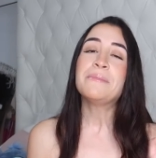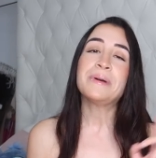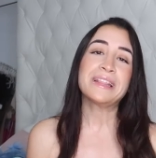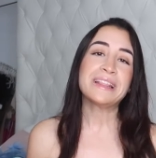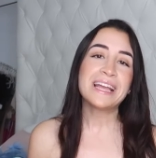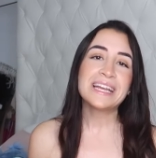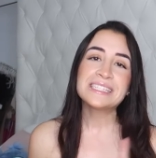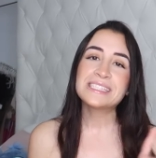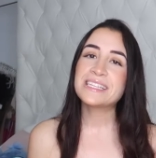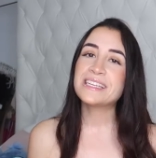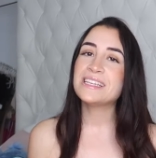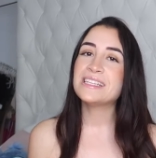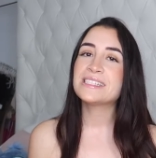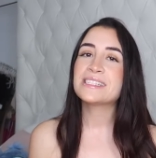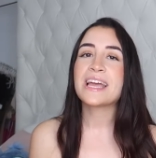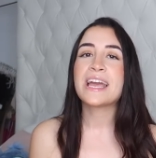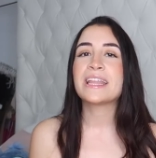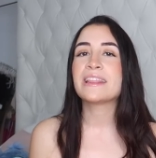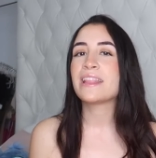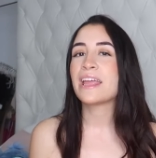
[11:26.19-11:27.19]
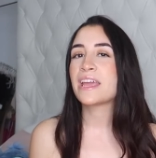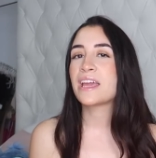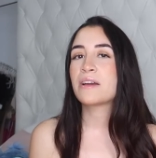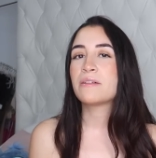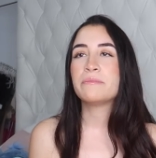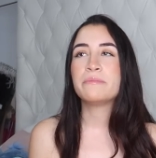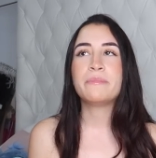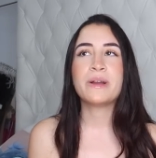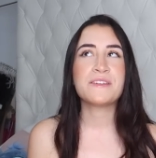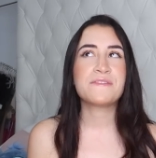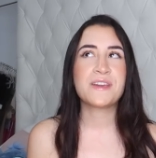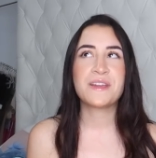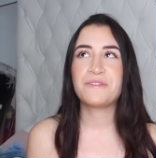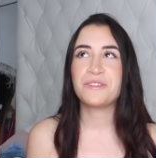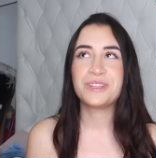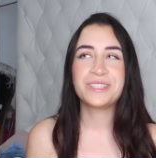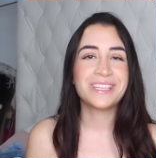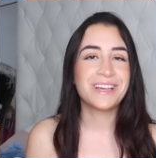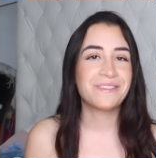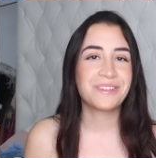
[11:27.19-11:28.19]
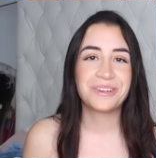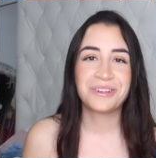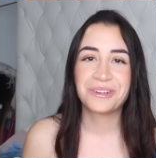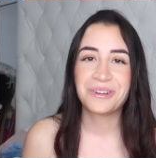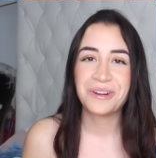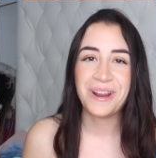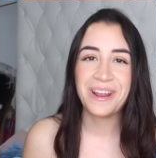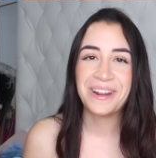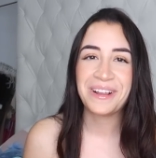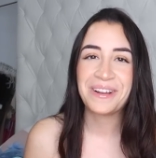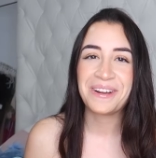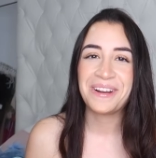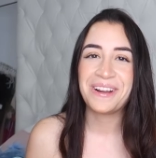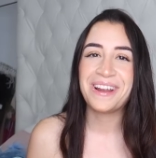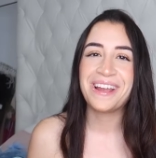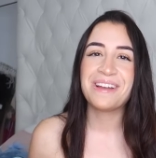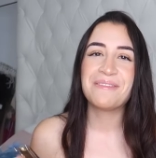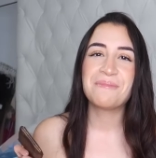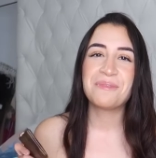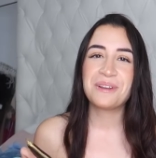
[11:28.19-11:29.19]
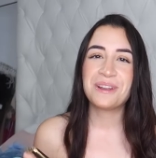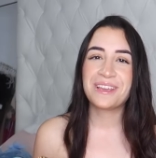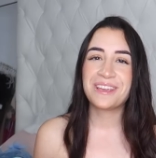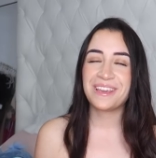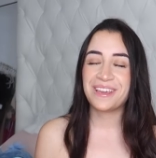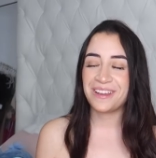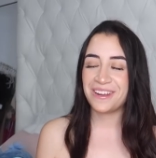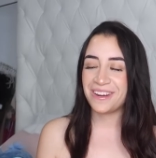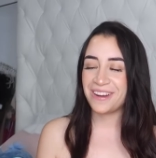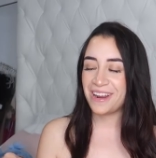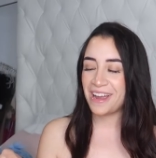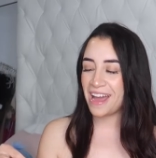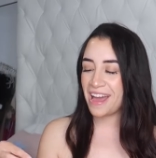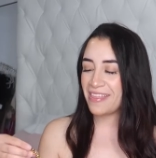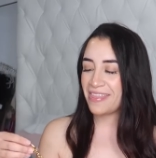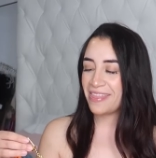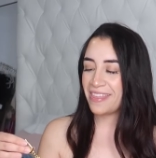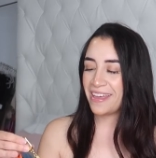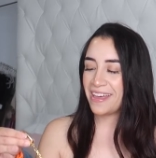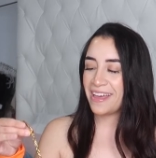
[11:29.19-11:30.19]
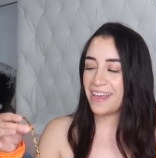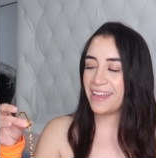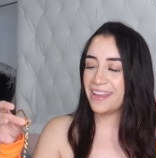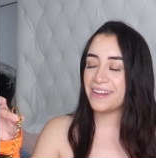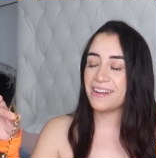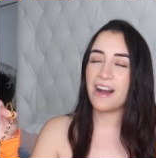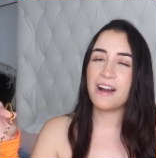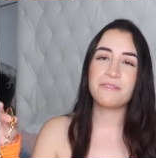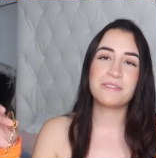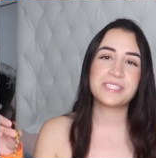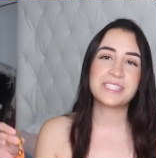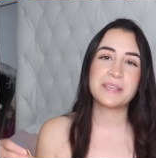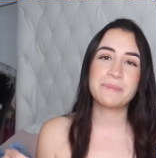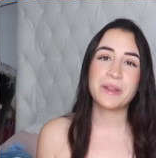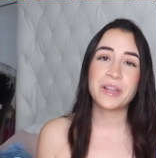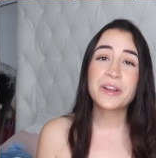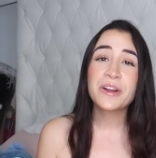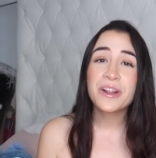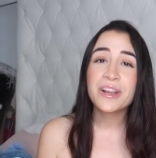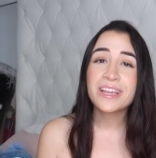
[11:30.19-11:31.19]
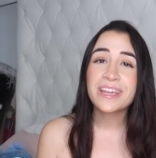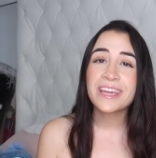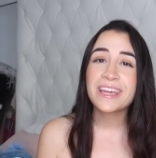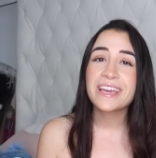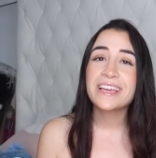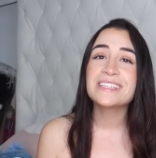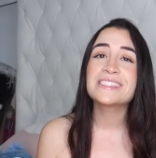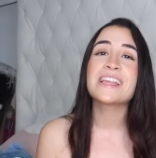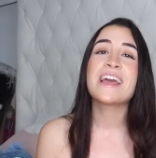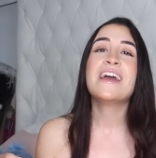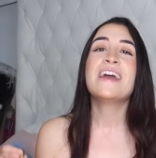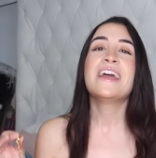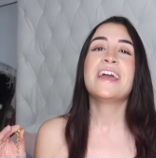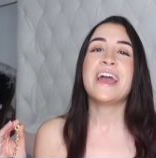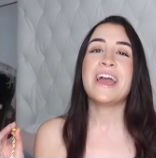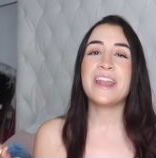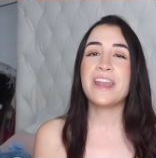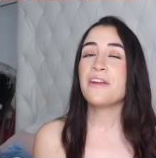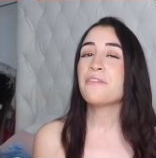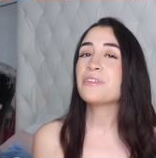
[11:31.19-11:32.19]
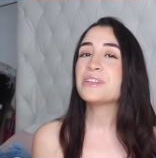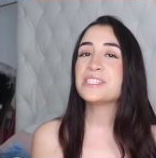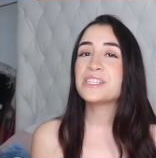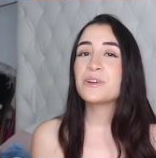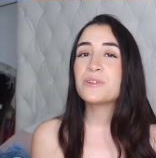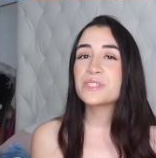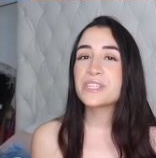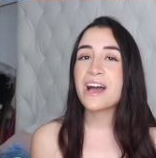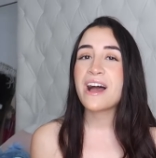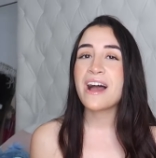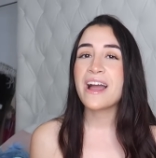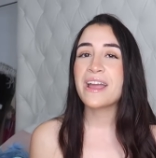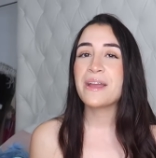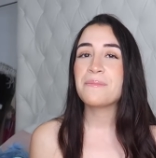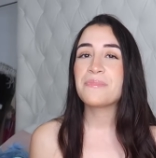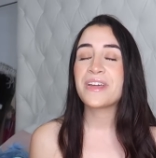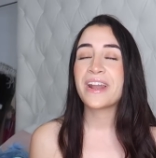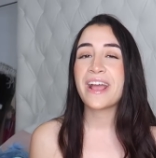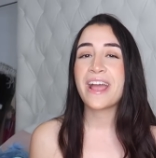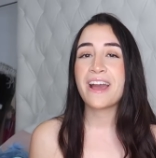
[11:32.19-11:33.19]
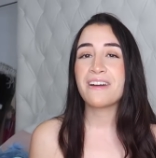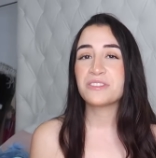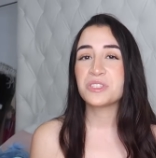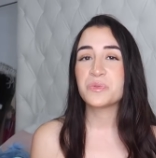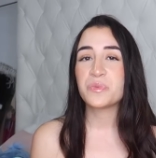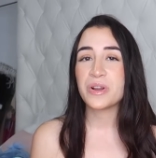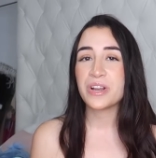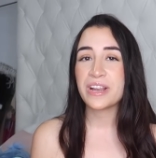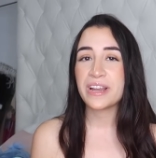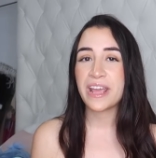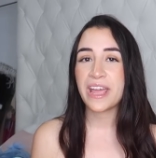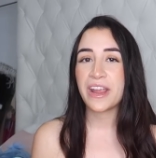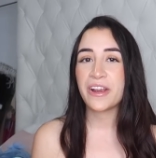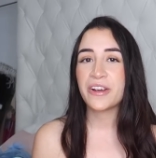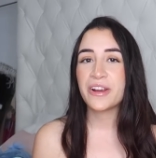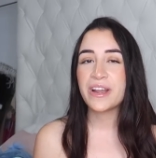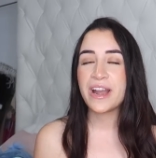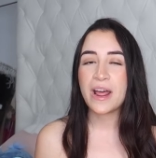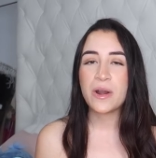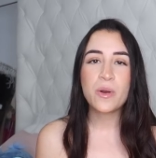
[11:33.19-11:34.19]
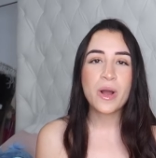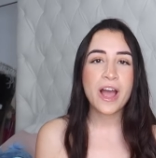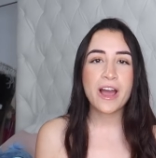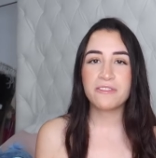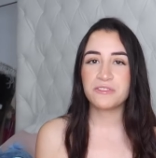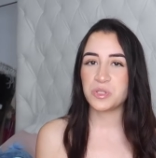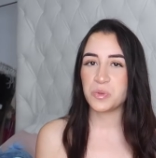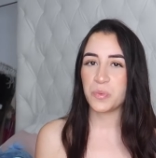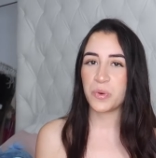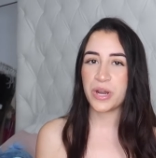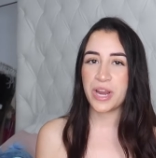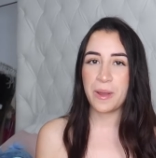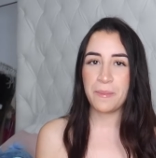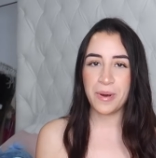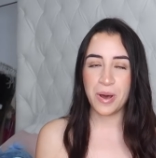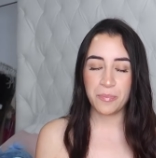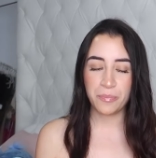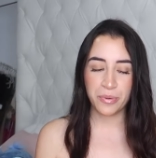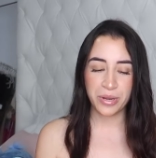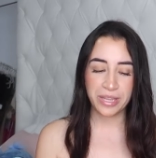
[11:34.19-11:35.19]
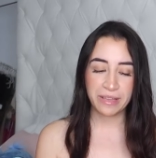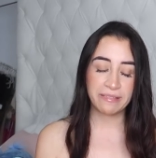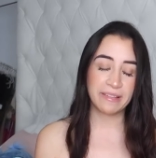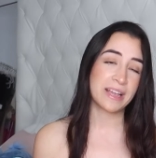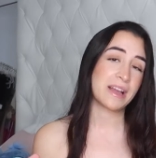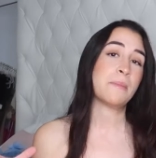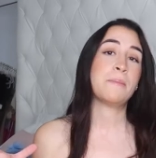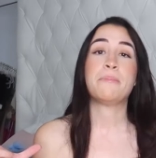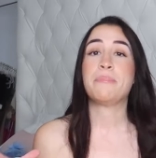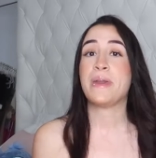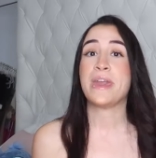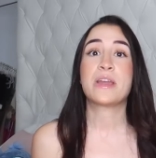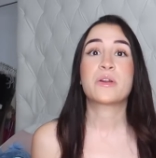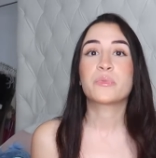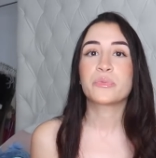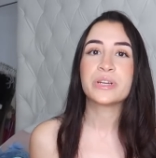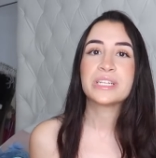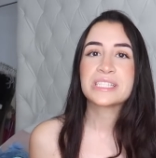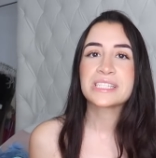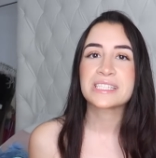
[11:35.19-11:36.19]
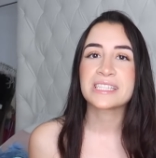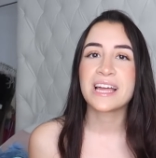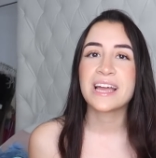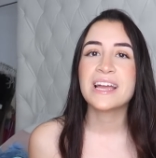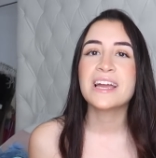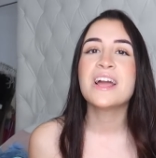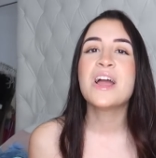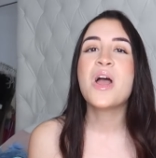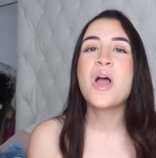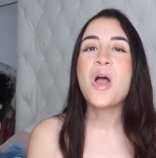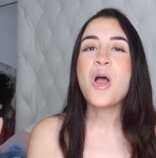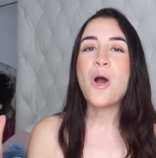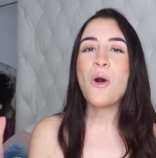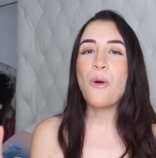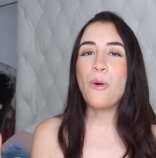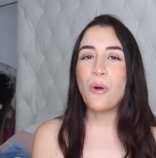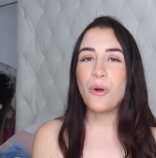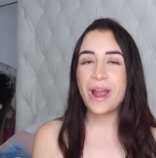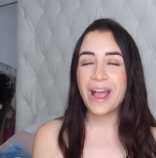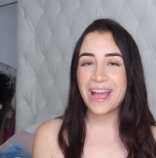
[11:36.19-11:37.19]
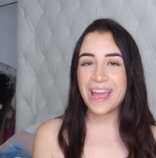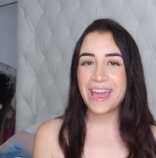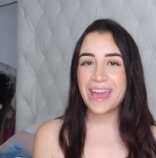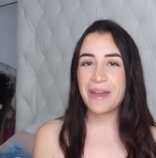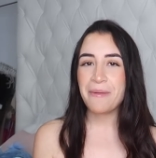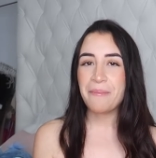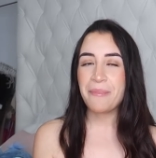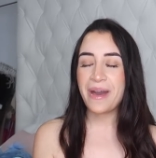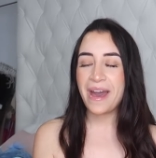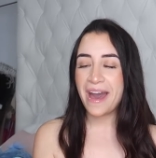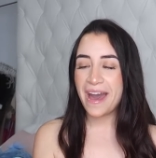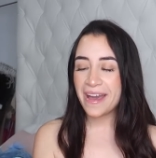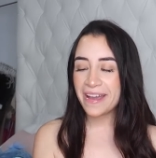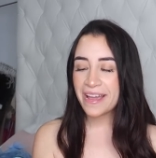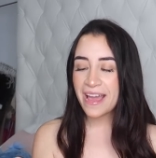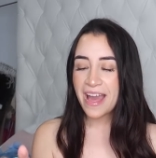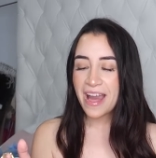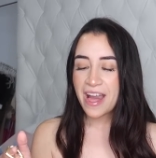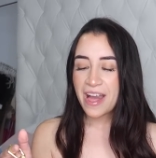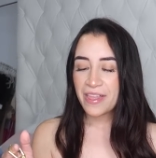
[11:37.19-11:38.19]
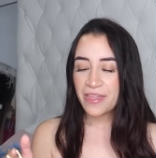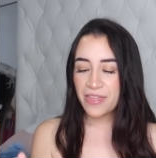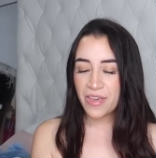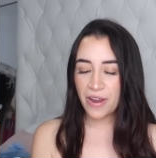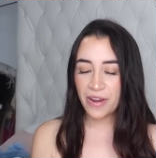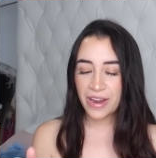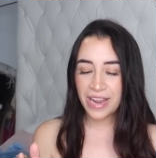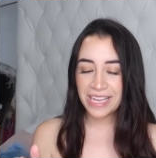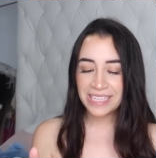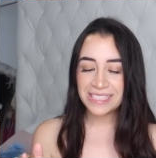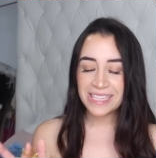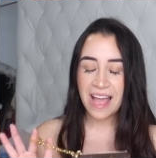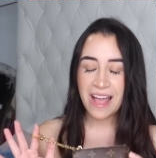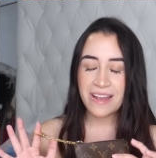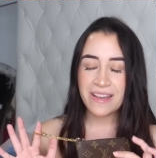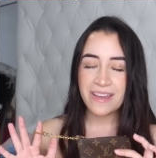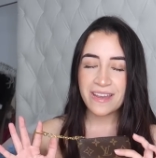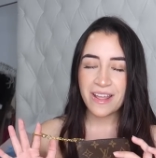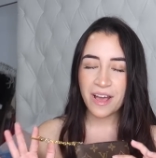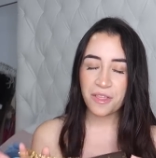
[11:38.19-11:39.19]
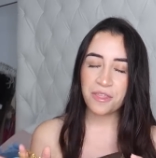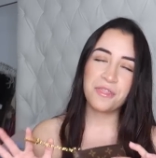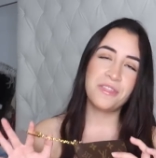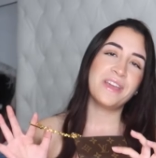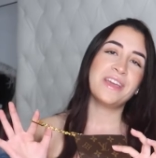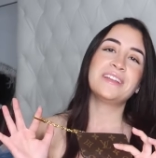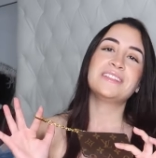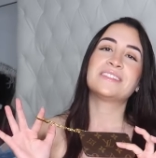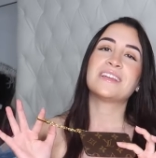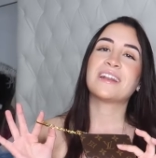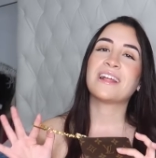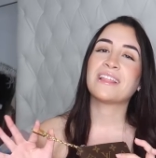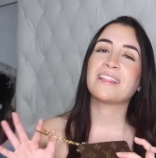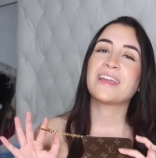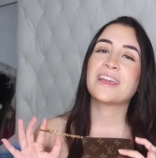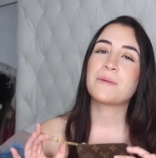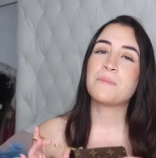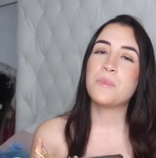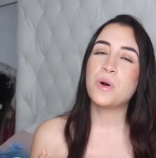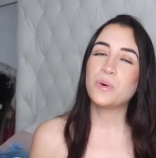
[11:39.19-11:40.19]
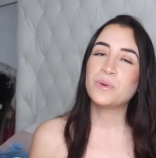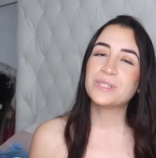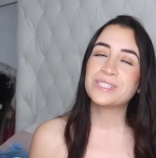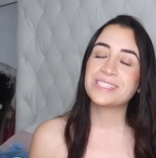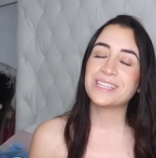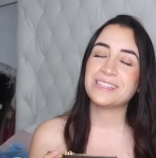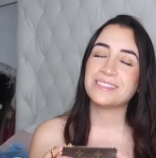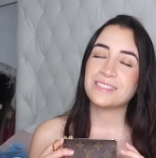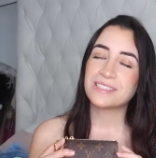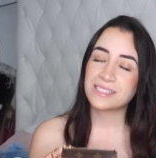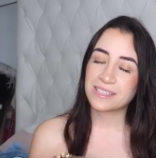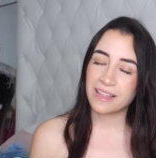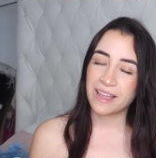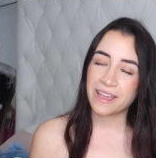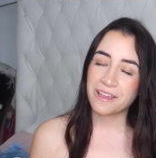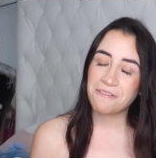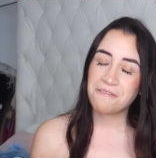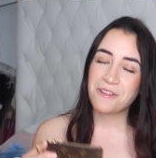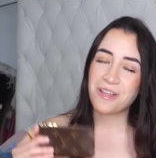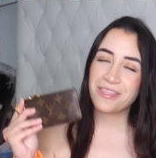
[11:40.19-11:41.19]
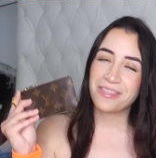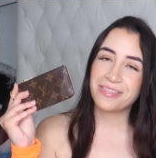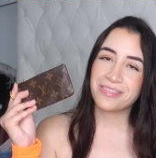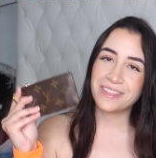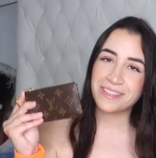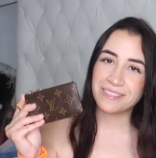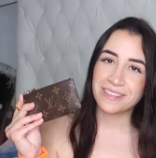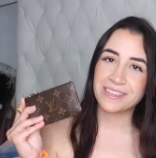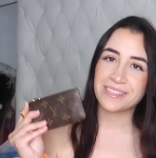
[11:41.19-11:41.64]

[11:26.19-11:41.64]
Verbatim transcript: my license and, like, my favorite debit or credit card and put it here. And then, obviously, my car keys. And every single time that I have to run an errand, I don't have to worry about bringing, like, a big wristlet or a handbag. There is nothing that I like most in this life than